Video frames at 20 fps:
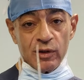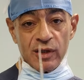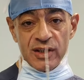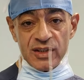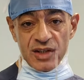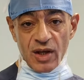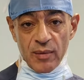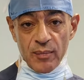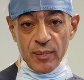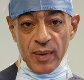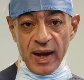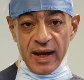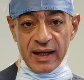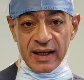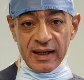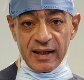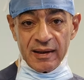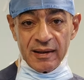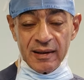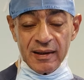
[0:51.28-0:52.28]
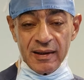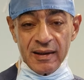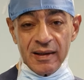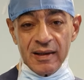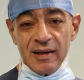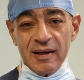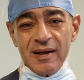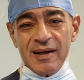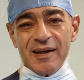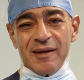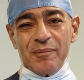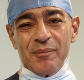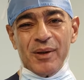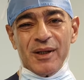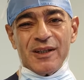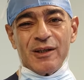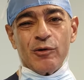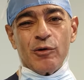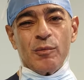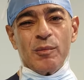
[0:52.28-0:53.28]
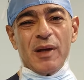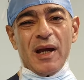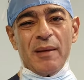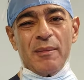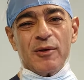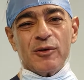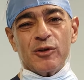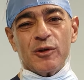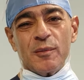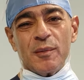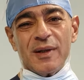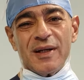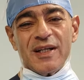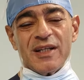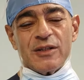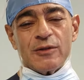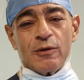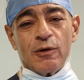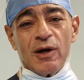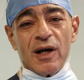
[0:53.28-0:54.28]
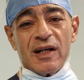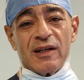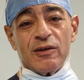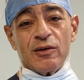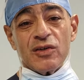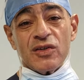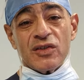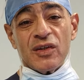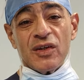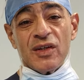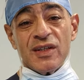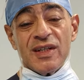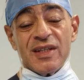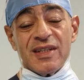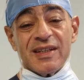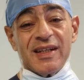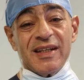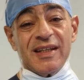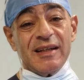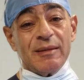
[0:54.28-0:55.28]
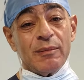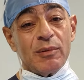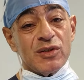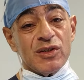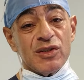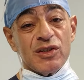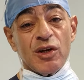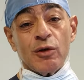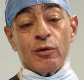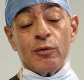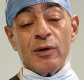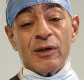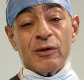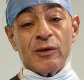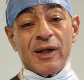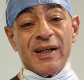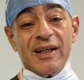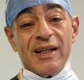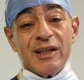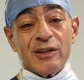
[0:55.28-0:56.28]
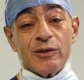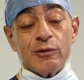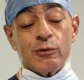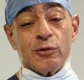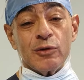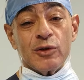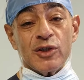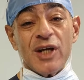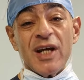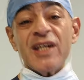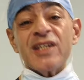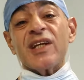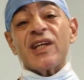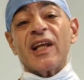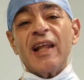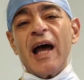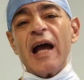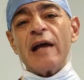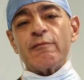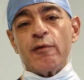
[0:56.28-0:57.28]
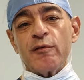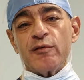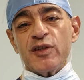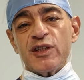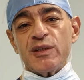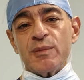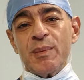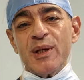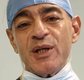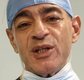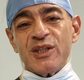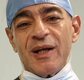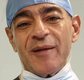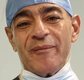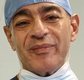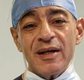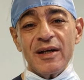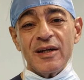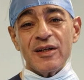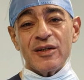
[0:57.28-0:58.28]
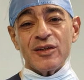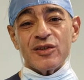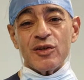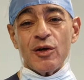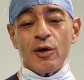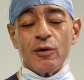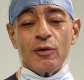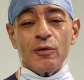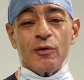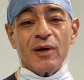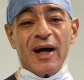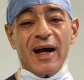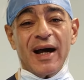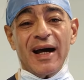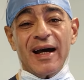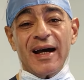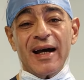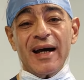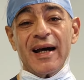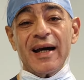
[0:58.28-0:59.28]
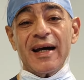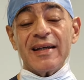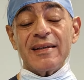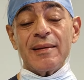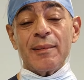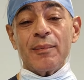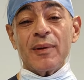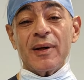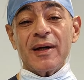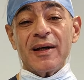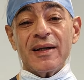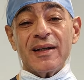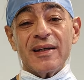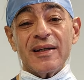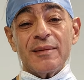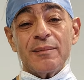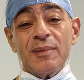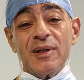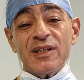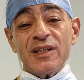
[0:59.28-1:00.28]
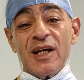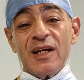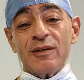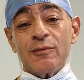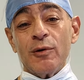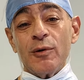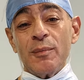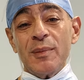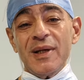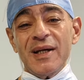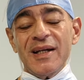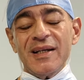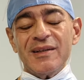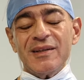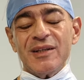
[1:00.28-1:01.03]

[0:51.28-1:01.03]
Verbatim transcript: nasal backing. Patient will be able to breathe through her nostrils. This could be a procedure going really to change the life of this patient. So uh, the, uh, the patient will be